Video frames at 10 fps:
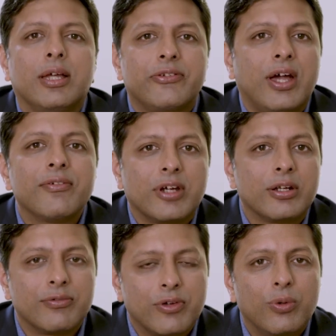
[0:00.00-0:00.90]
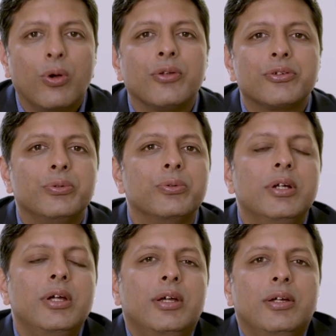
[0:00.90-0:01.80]
as I've kind of gone through
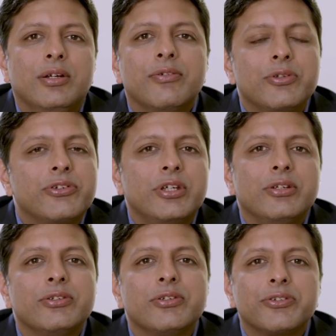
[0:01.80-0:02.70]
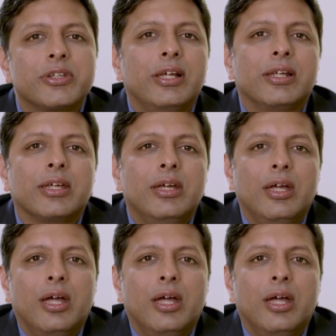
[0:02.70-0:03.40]
different stages of scaling.